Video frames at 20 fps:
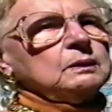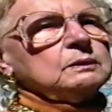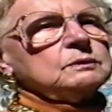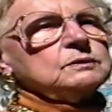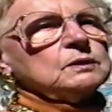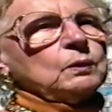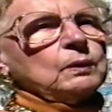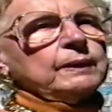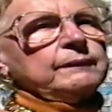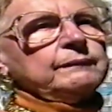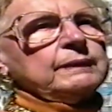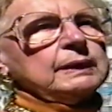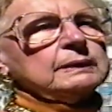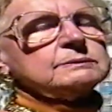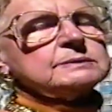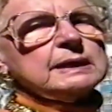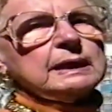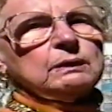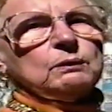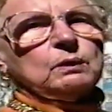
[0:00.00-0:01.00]
So, and that's
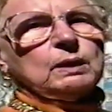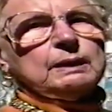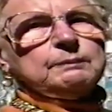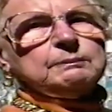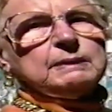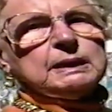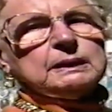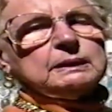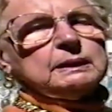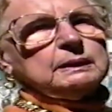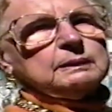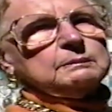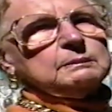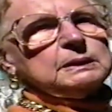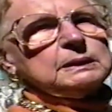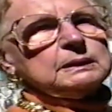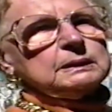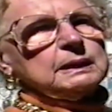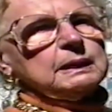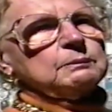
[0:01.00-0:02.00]
how I met him.
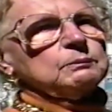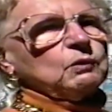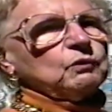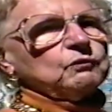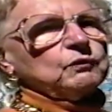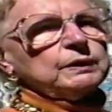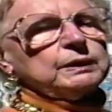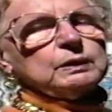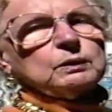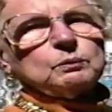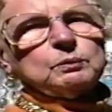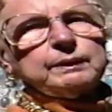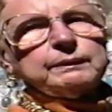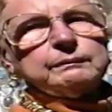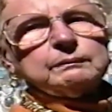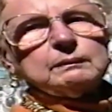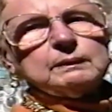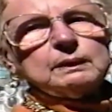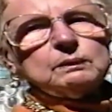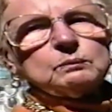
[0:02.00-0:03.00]
He came over here
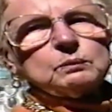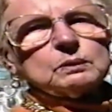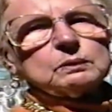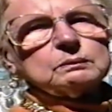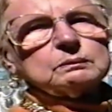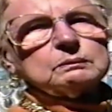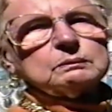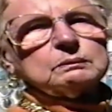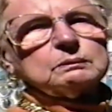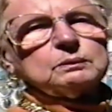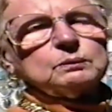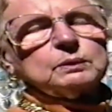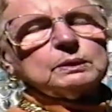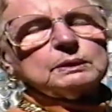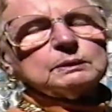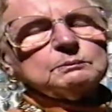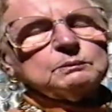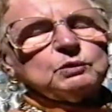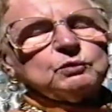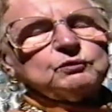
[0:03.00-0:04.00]
when they were doing
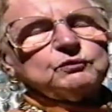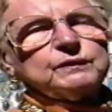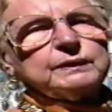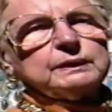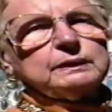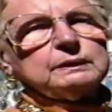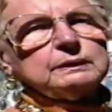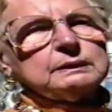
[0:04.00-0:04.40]
the movie.